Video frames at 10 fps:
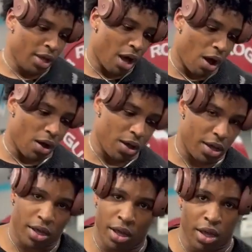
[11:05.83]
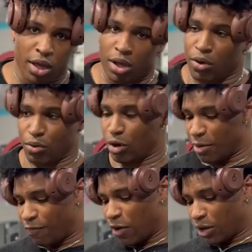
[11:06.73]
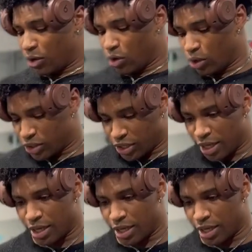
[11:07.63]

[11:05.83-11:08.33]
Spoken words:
oh, you would have been fucking cooked.